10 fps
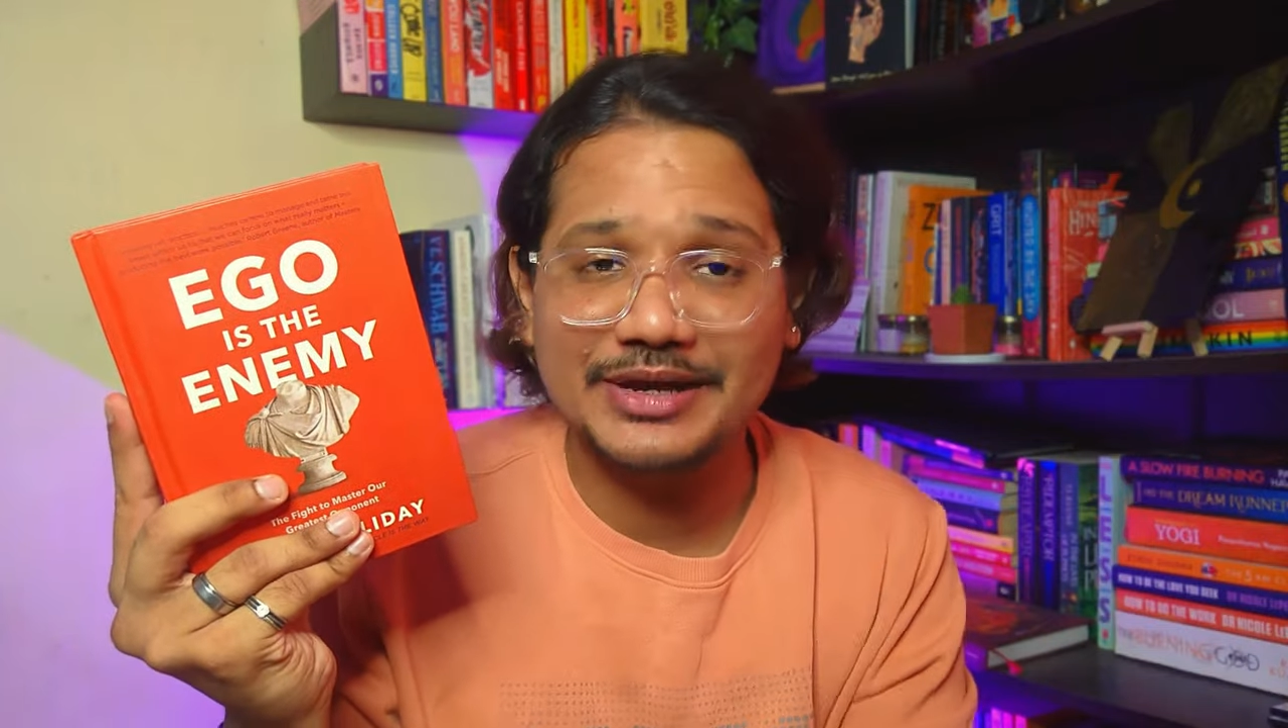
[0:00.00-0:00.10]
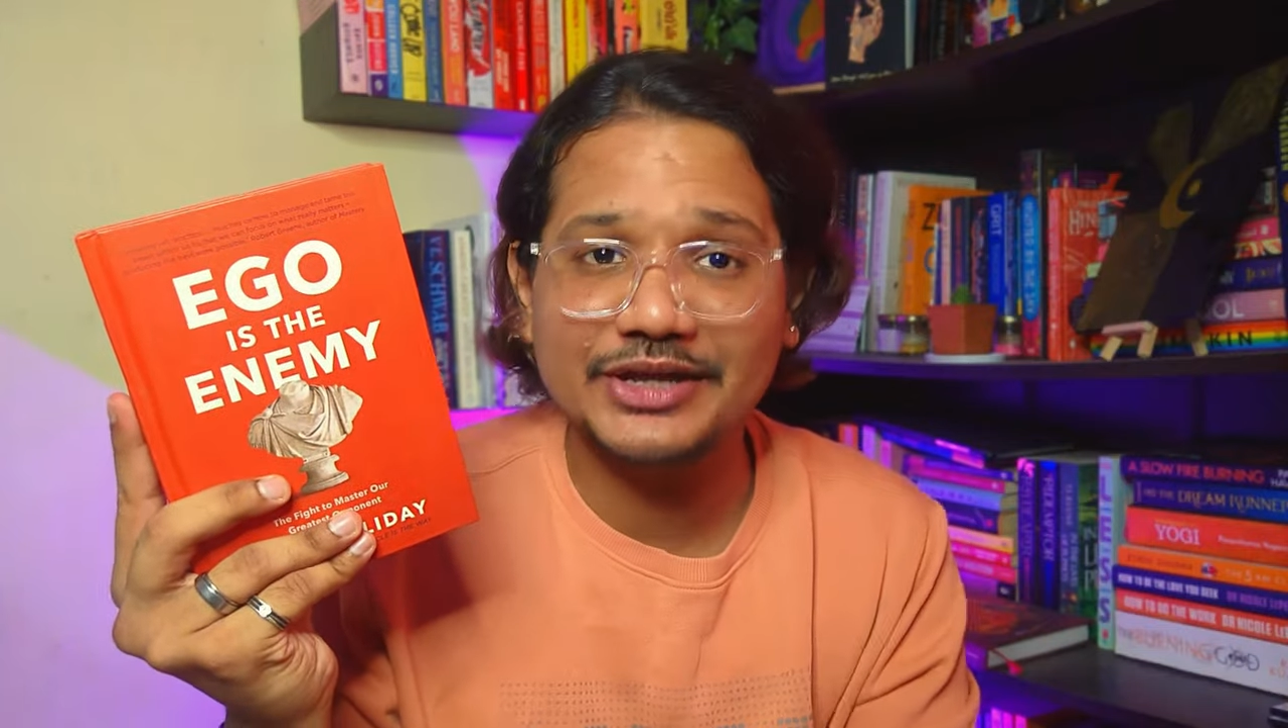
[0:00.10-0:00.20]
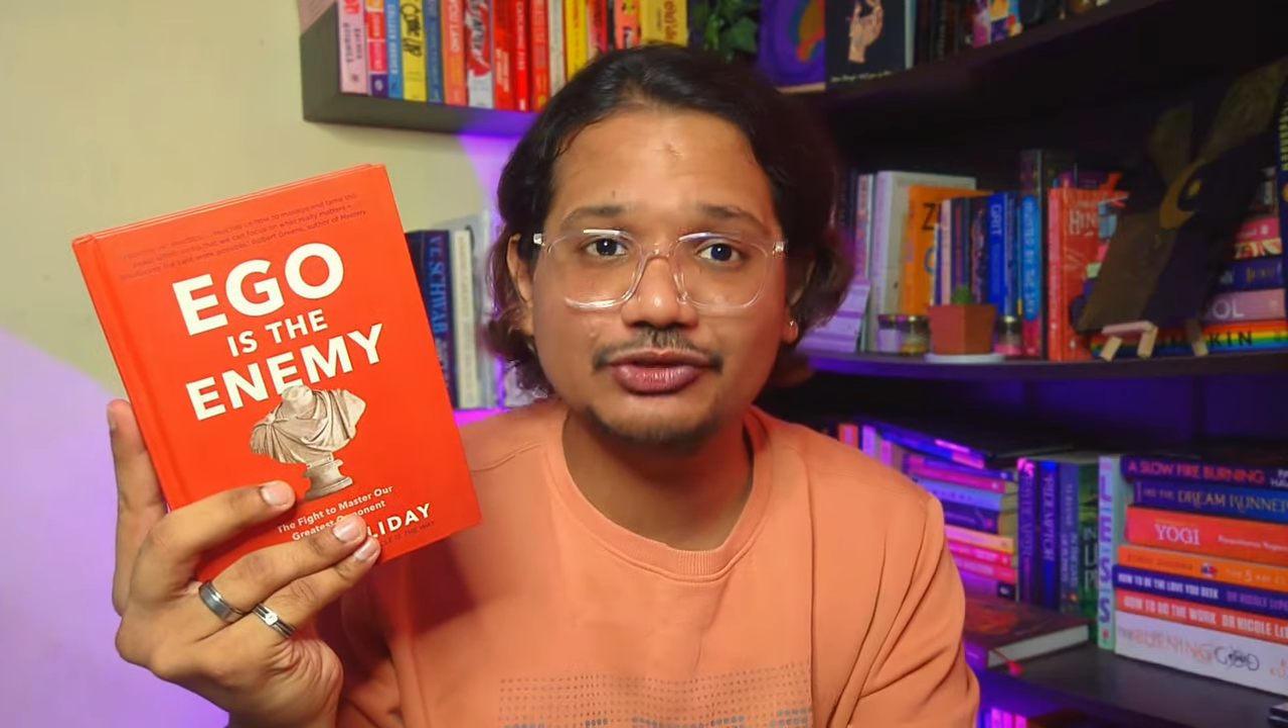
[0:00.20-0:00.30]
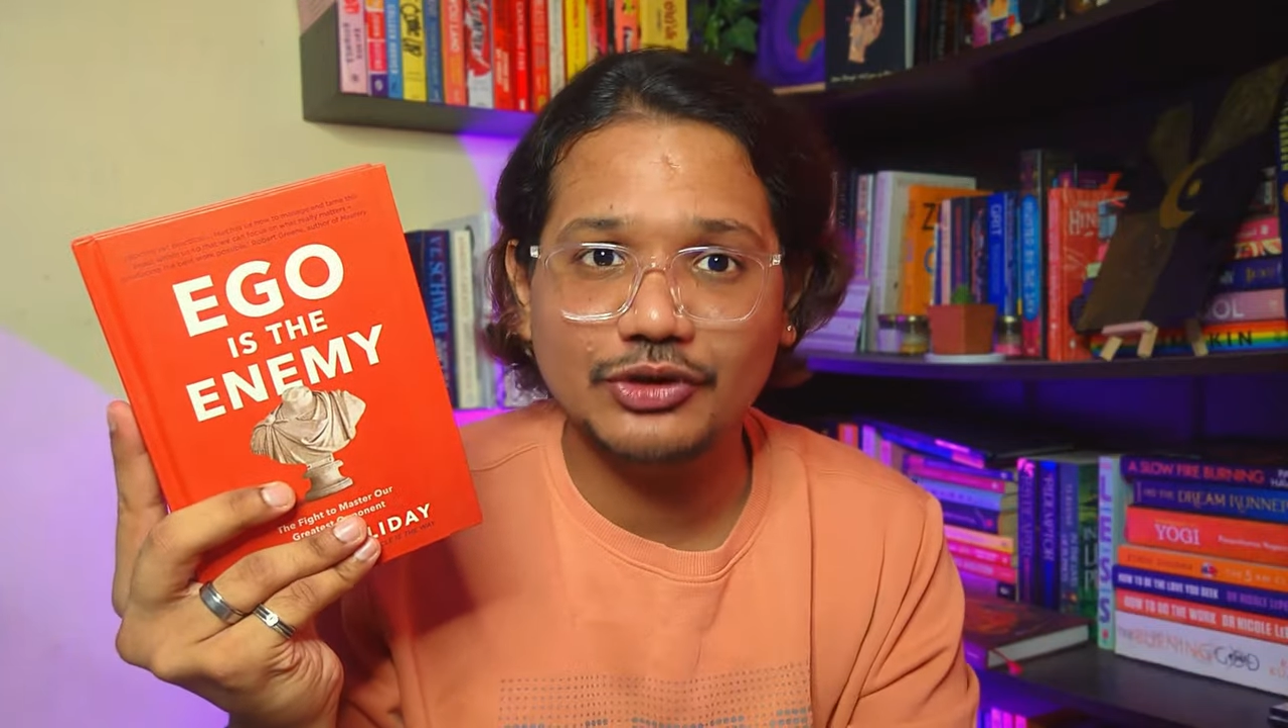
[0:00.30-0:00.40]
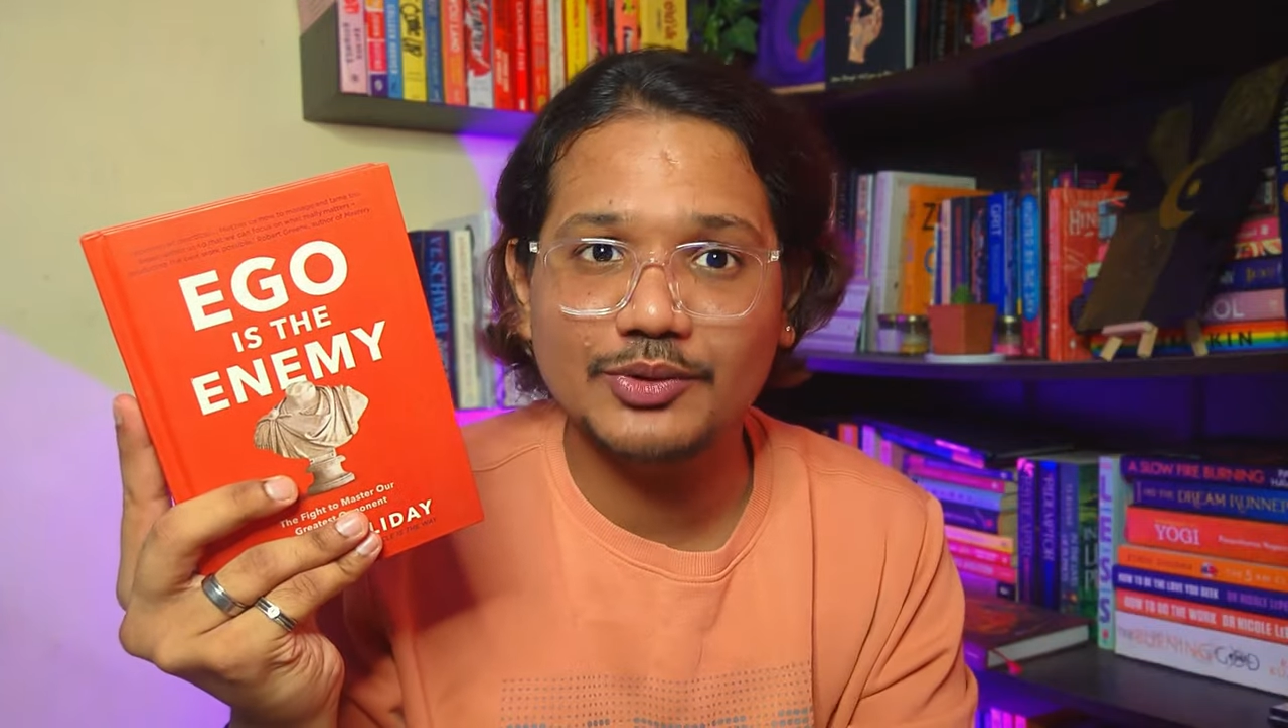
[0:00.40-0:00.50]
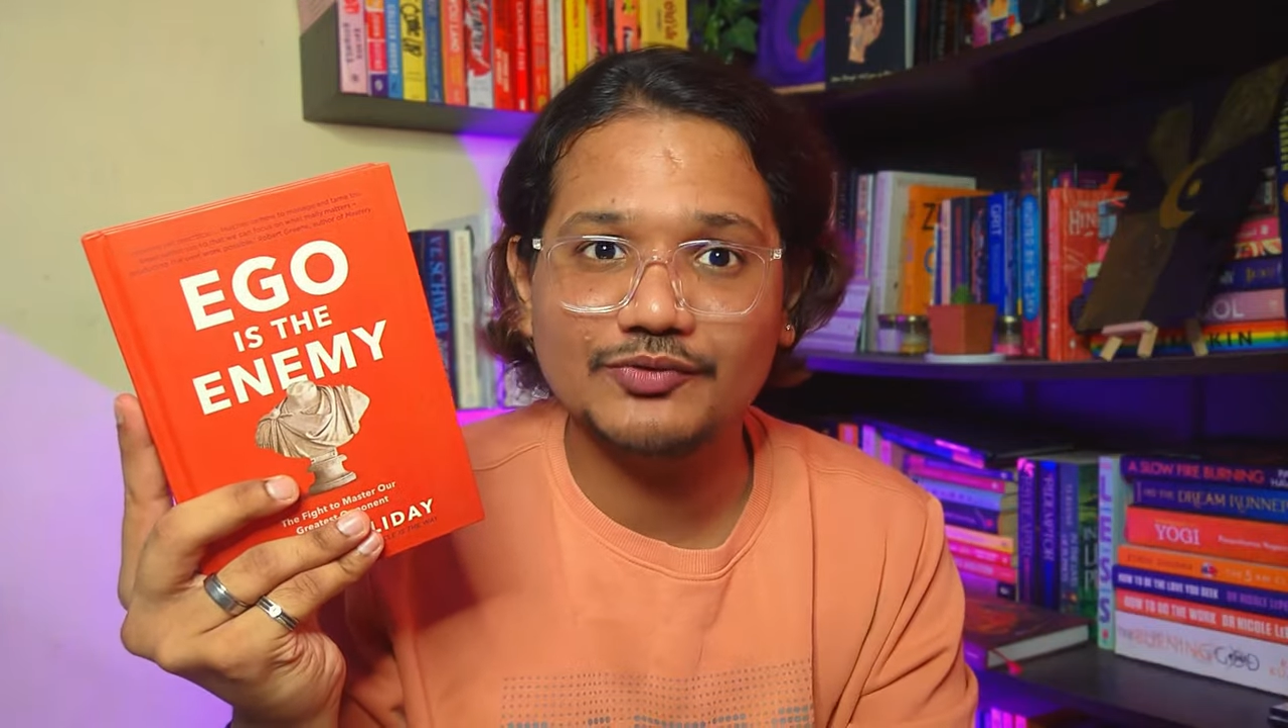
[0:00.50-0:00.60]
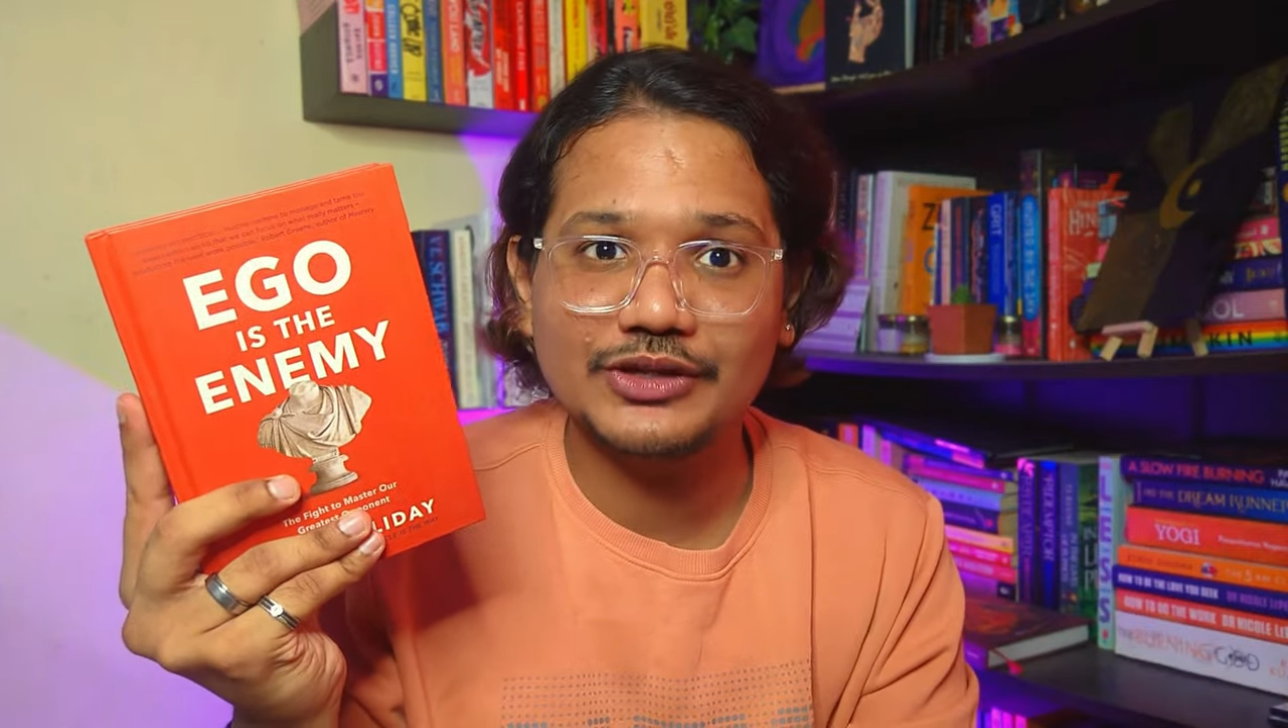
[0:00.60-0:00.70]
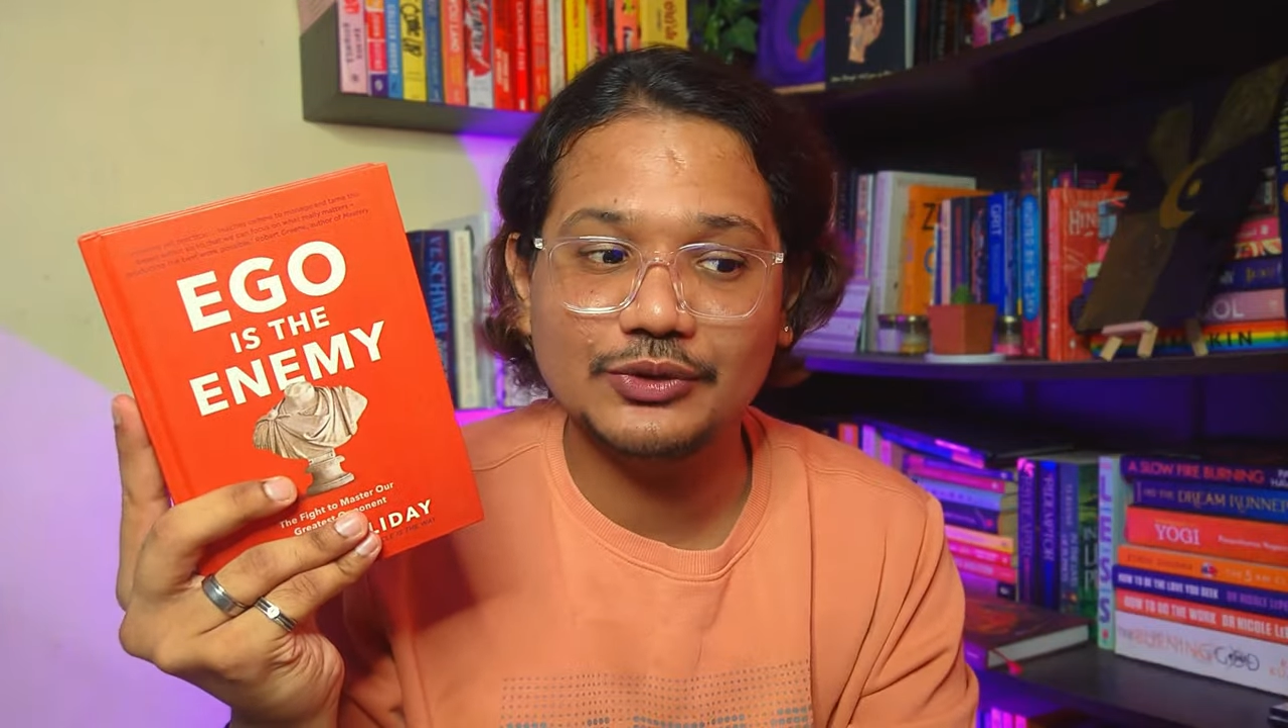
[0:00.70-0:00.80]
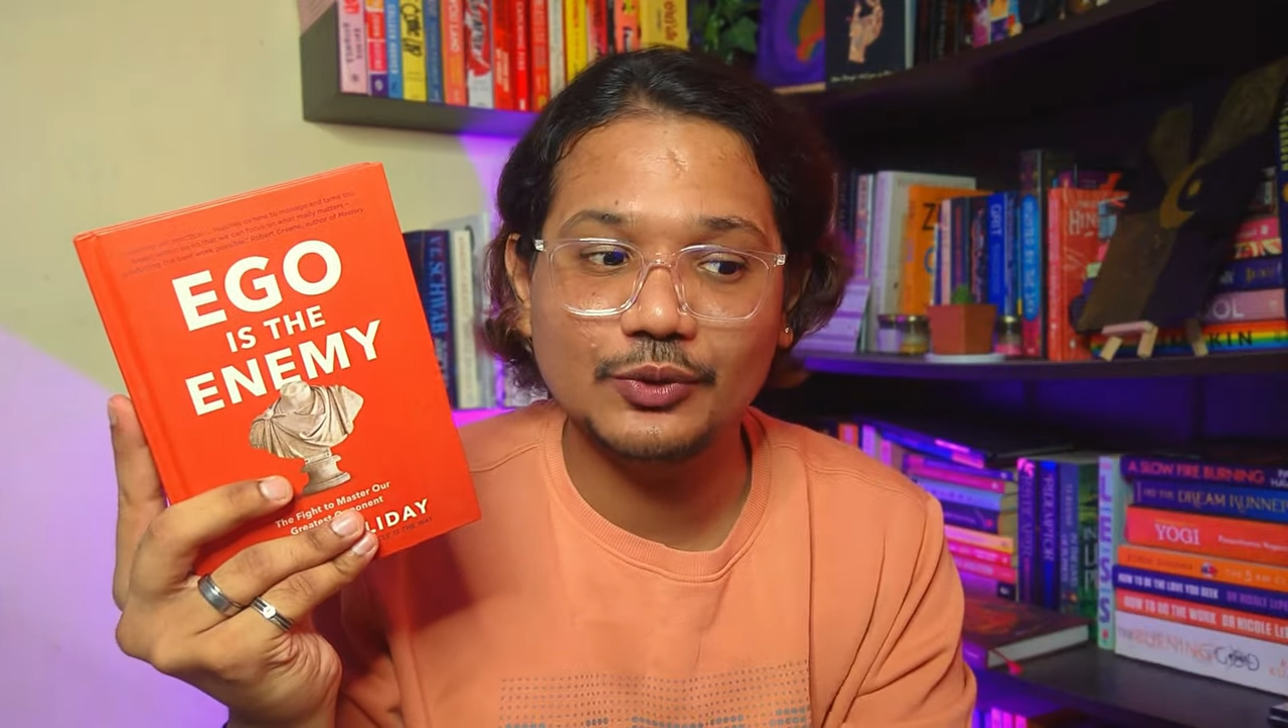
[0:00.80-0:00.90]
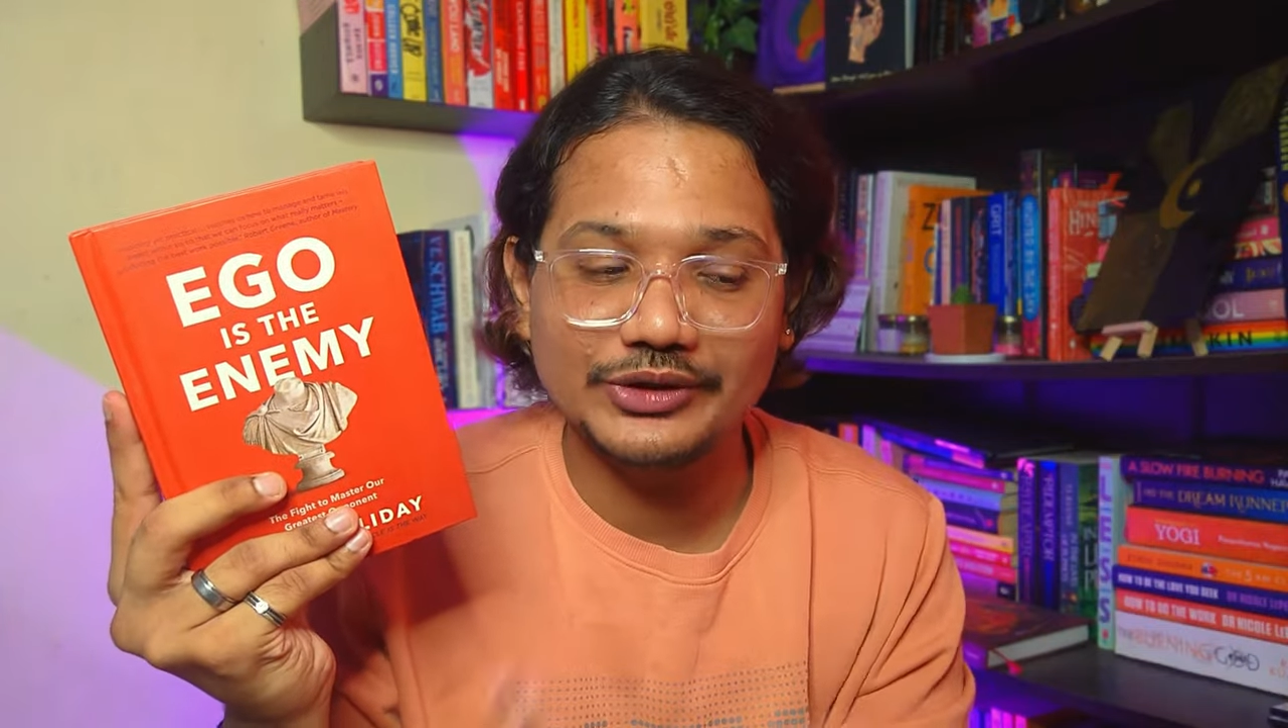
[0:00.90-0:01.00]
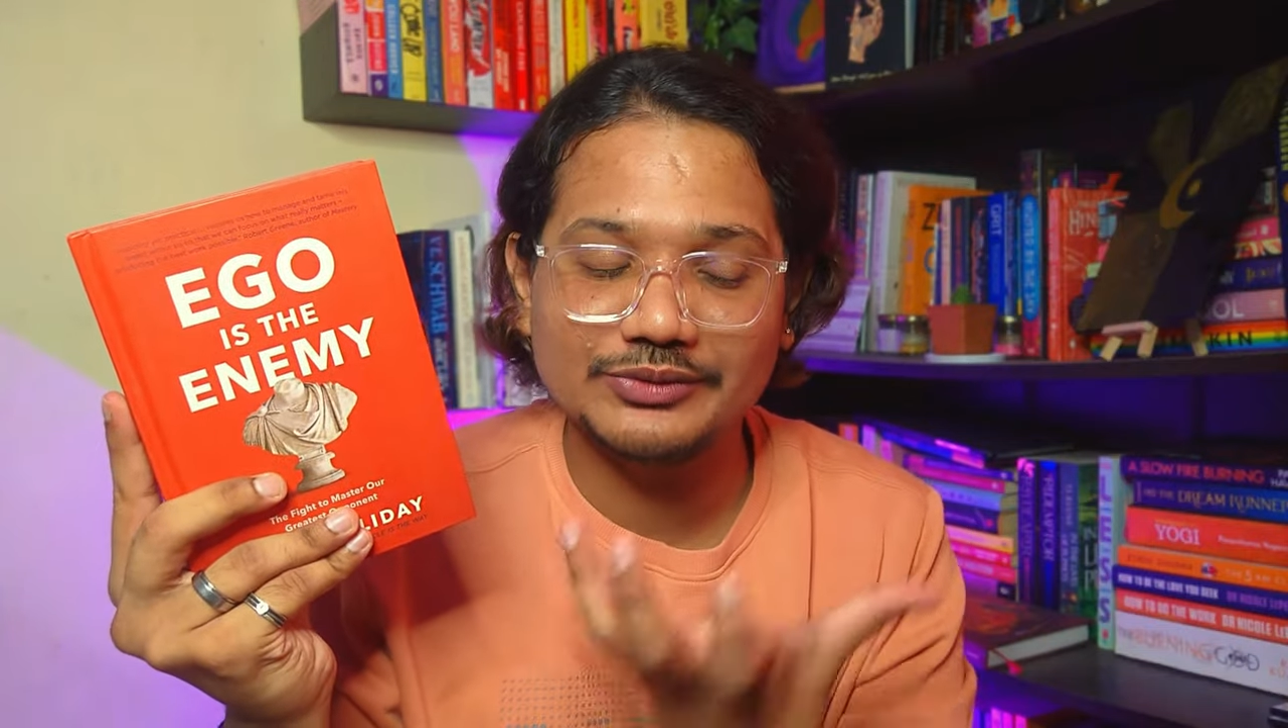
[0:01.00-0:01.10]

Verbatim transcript: main job of the ego.